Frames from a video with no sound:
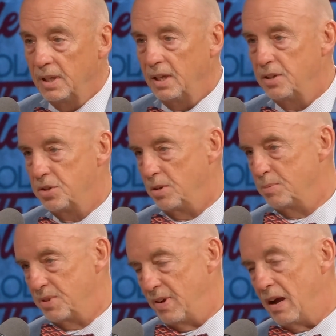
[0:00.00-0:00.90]
in
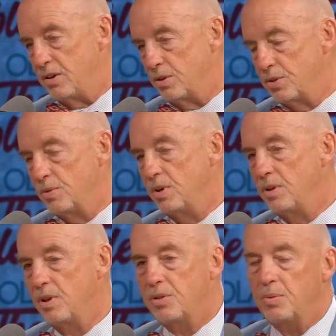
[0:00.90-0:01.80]
terms of how you're doing
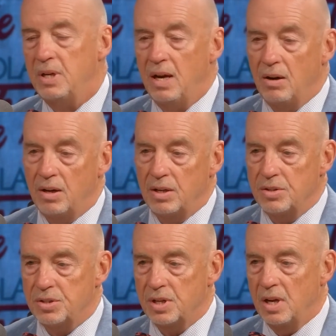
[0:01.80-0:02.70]
in the 3
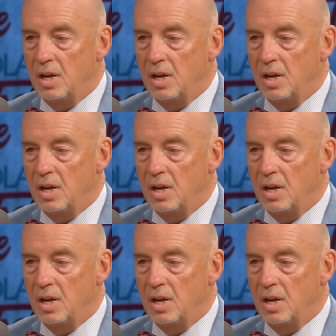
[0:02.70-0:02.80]
areas,